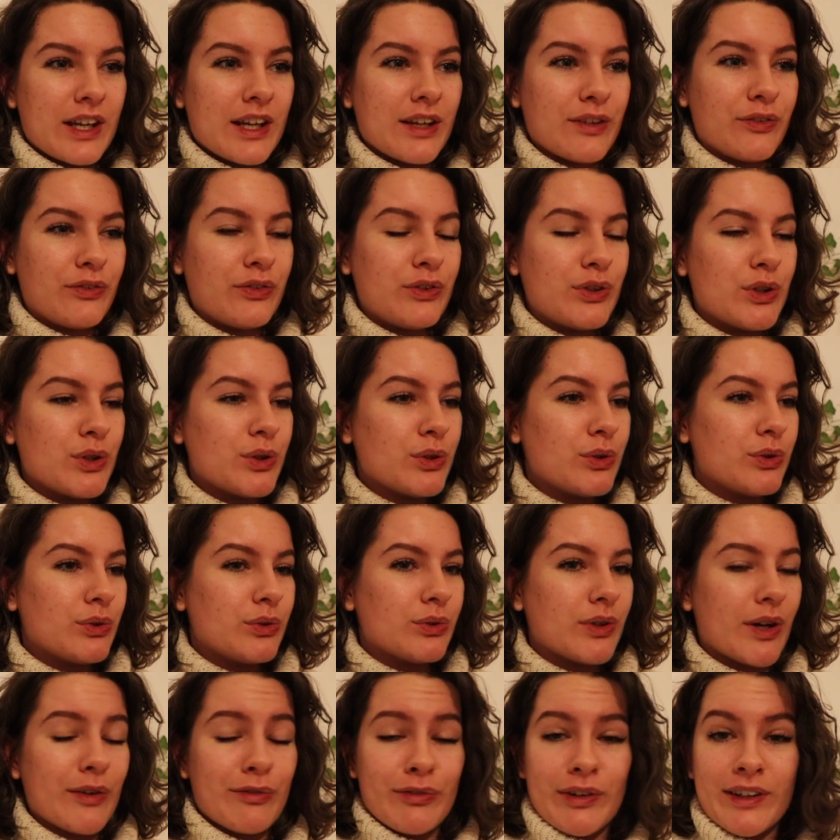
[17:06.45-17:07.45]
if
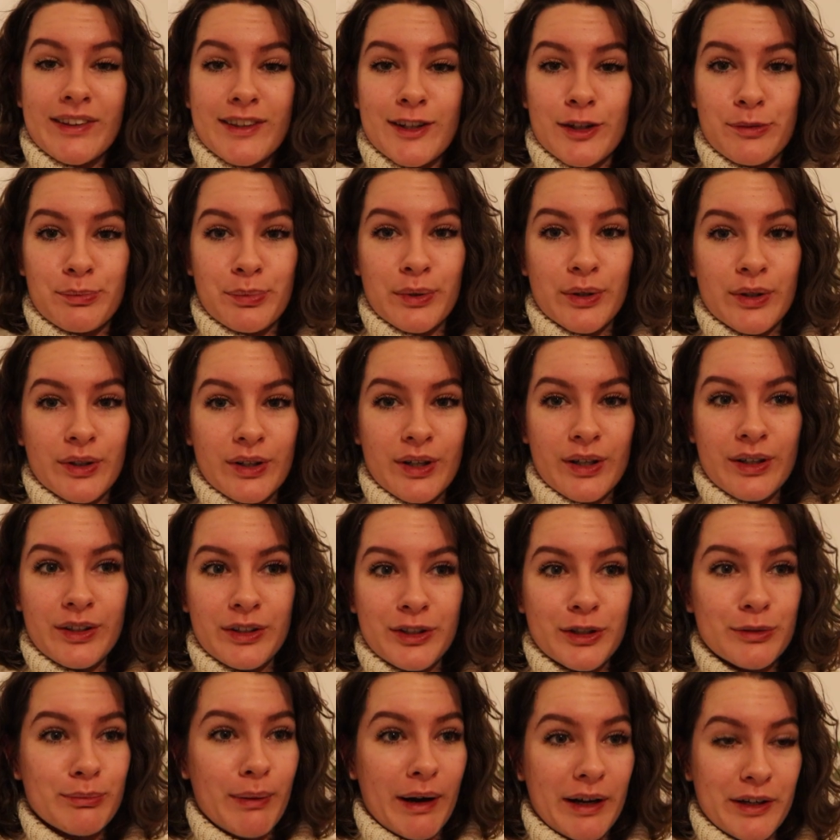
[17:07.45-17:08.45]
you have read this book,
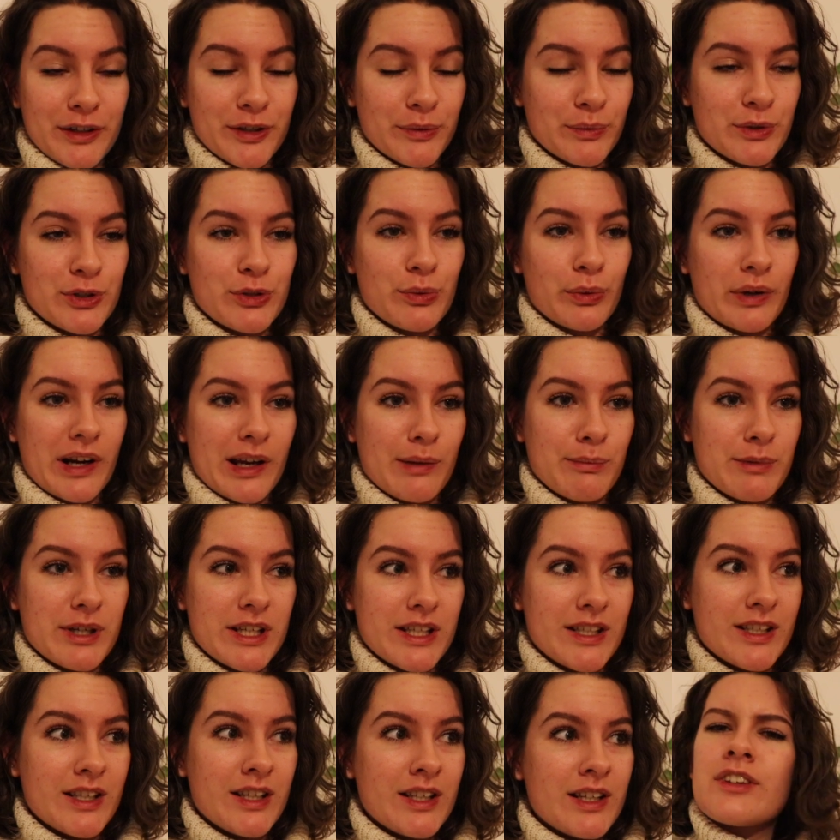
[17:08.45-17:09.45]
you might know which one I
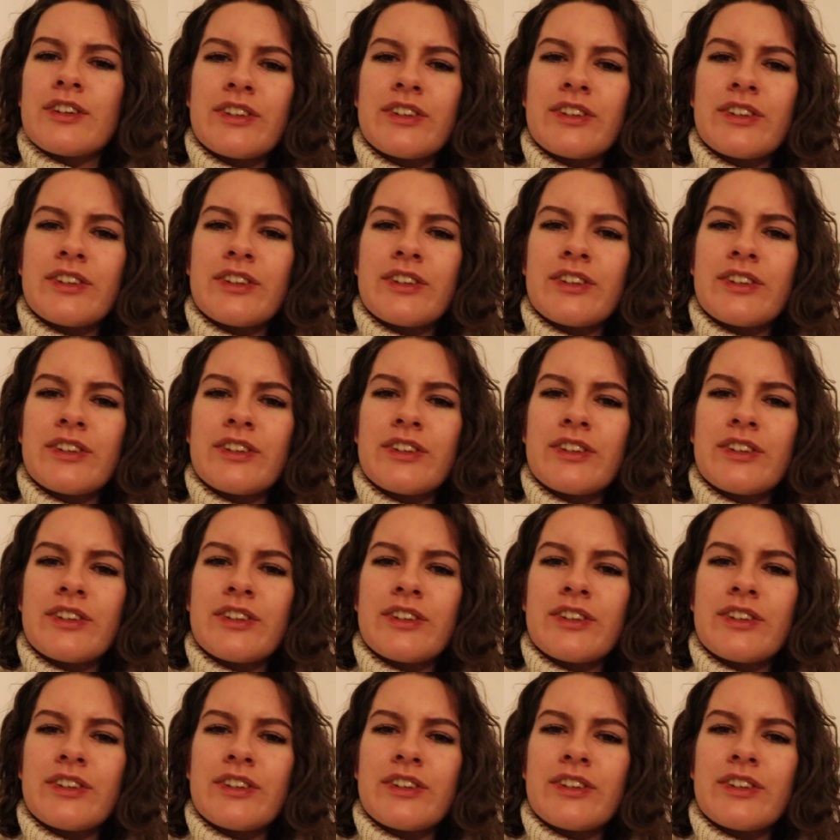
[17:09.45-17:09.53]
mean.